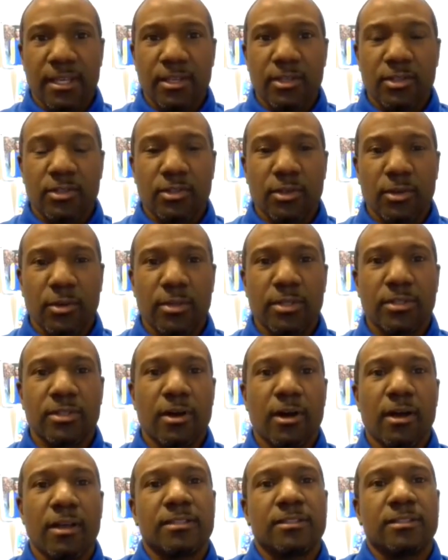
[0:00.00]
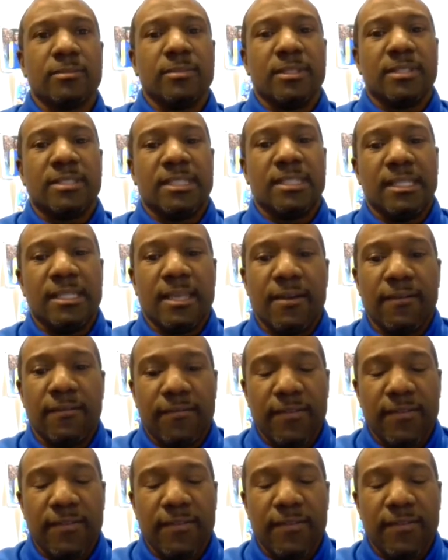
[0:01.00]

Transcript: so it's awesome to see that